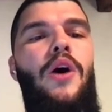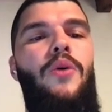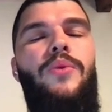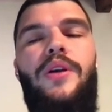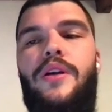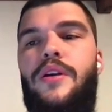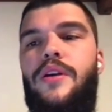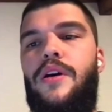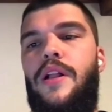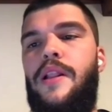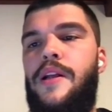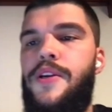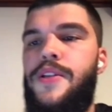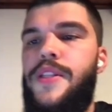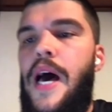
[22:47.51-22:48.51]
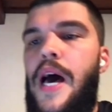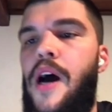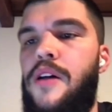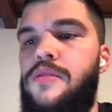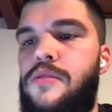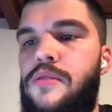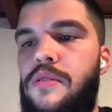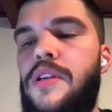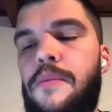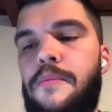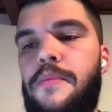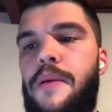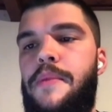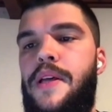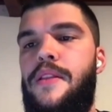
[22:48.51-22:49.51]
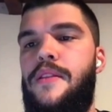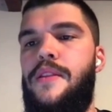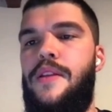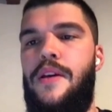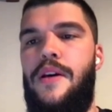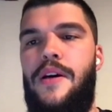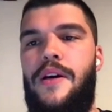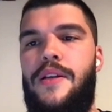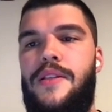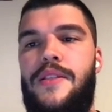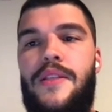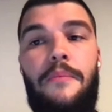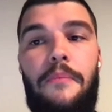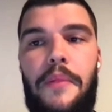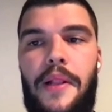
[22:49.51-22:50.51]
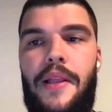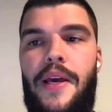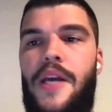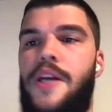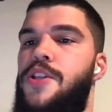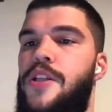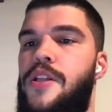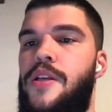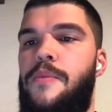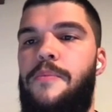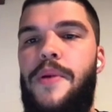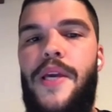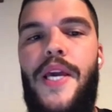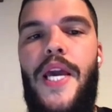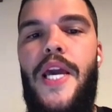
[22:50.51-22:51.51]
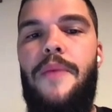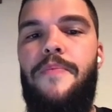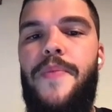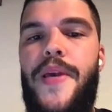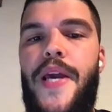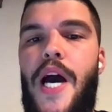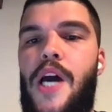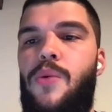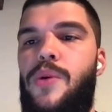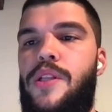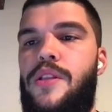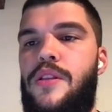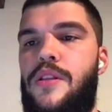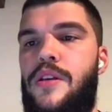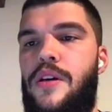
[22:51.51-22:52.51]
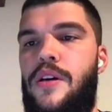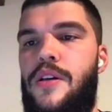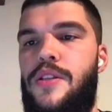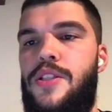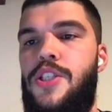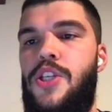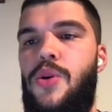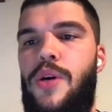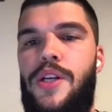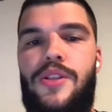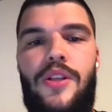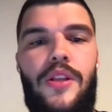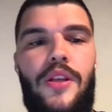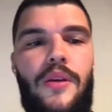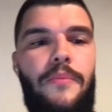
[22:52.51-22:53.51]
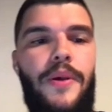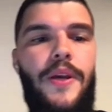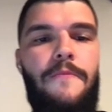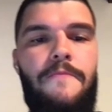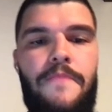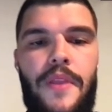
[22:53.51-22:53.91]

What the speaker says: We learned how to implement simple HTTP API with ZIO HTTP.